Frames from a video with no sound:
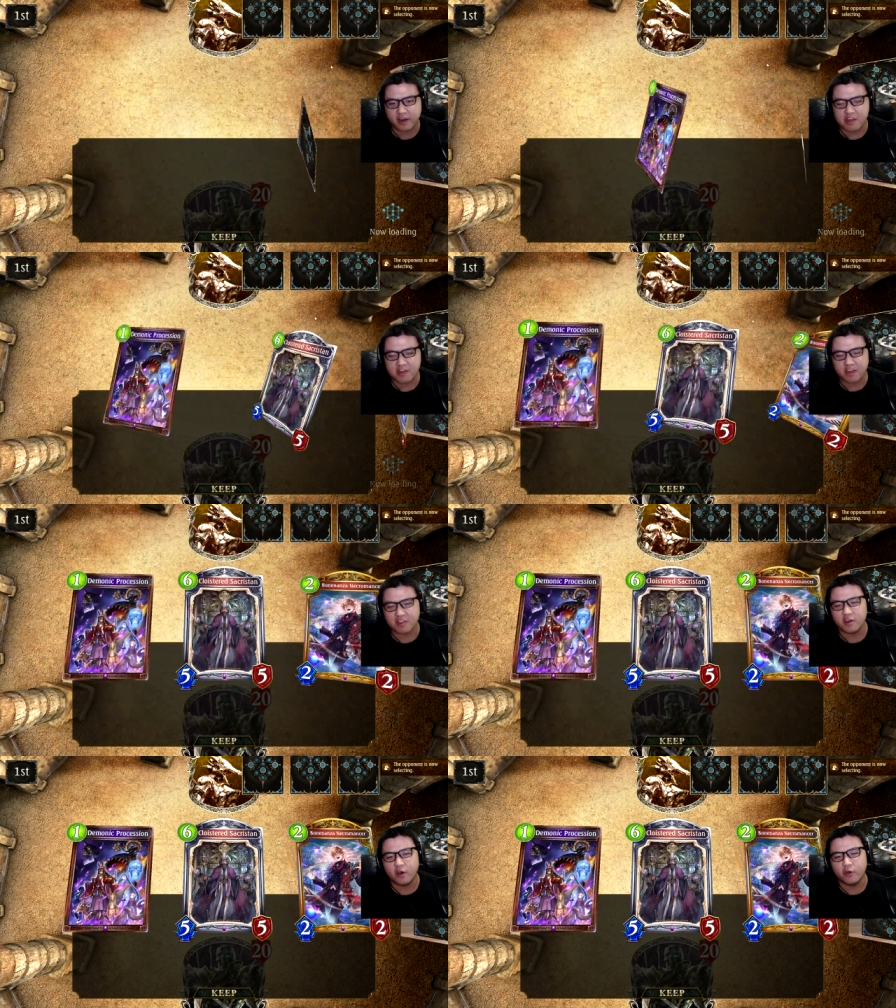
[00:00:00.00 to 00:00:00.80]
I think
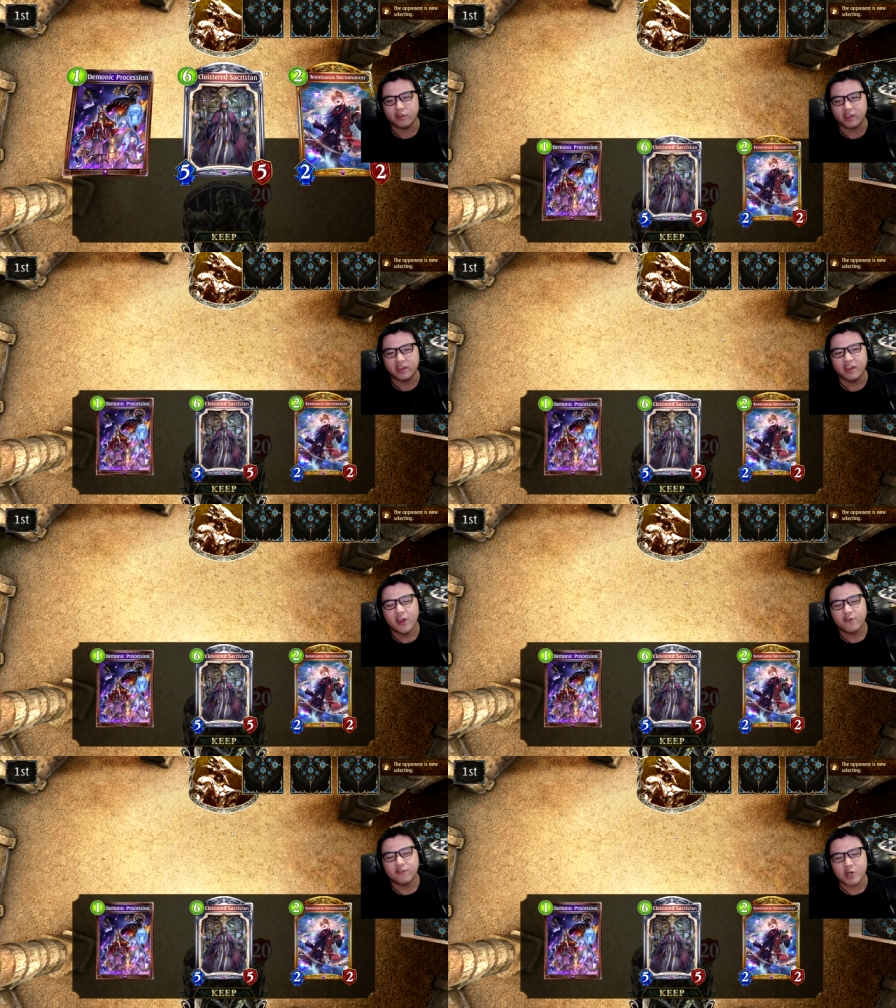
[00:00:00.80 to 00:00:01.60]
the only
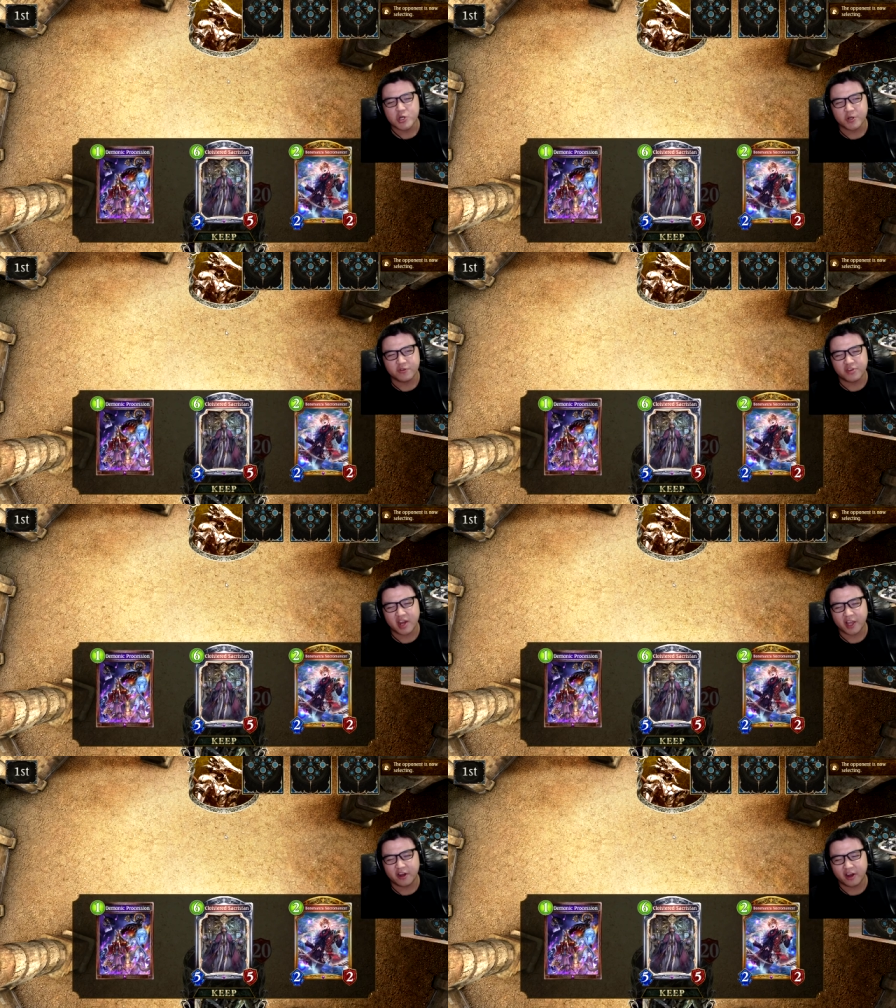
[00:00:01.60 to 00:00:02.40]
version of
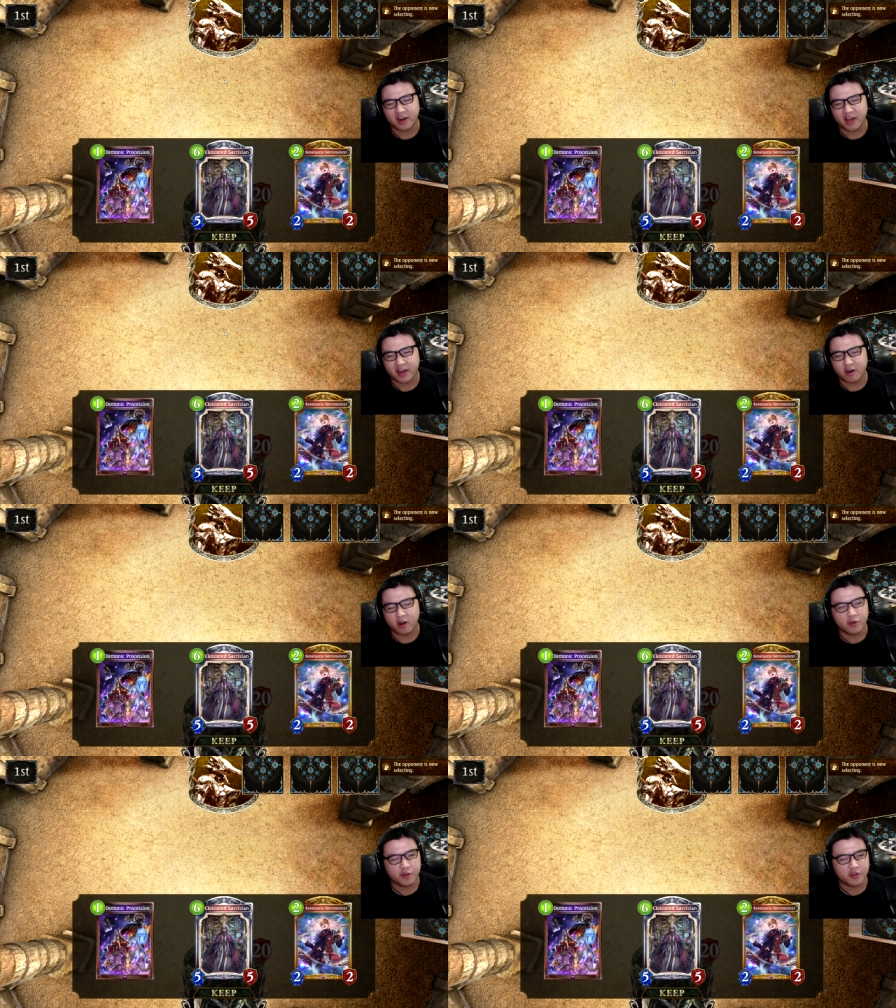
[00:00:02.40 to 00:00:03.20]
Dragon on Ladder,
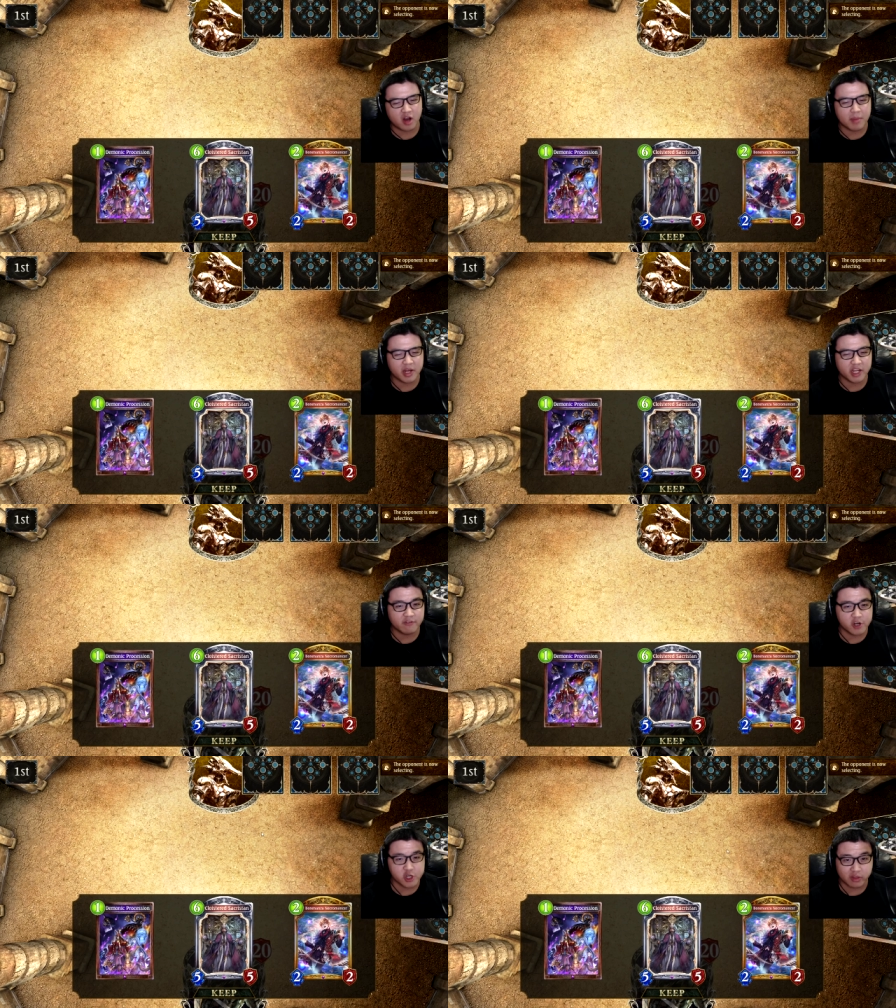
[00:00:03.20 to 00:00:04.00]
although there are many
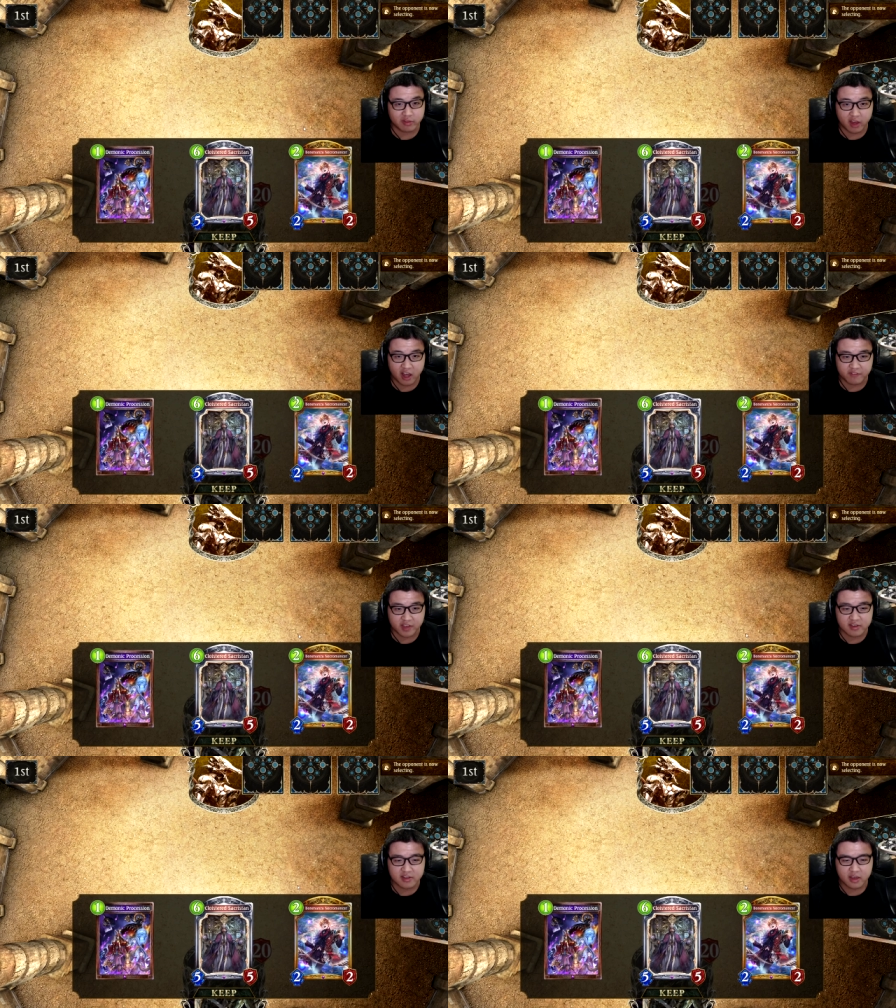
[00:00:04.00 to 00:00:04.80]
versions of it.